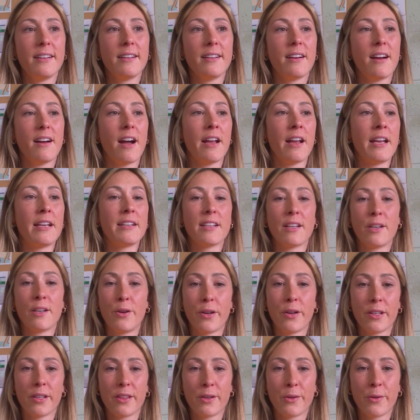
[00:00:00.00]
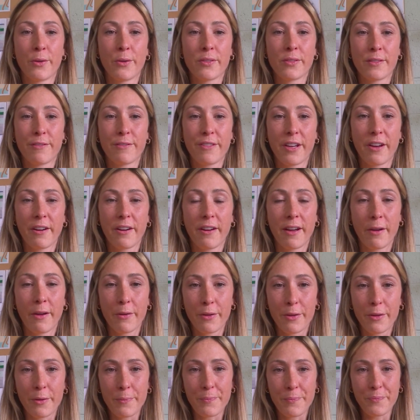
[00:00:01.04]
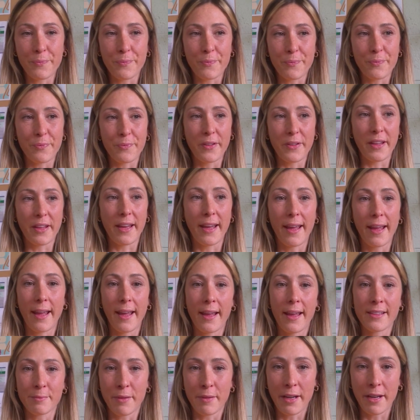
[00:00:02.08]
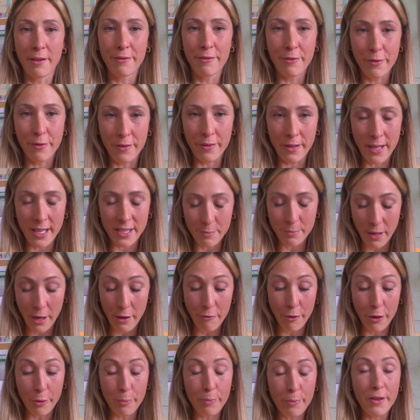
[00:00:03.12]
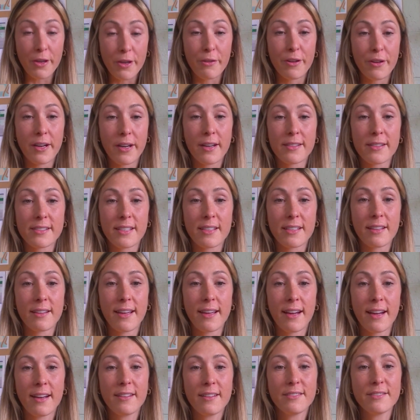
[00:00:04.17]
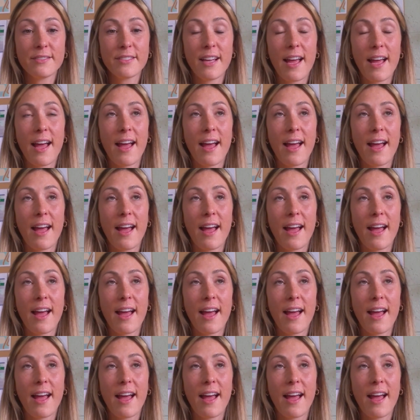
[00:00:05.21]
I need to look at those and figure out, is my rugby career still there?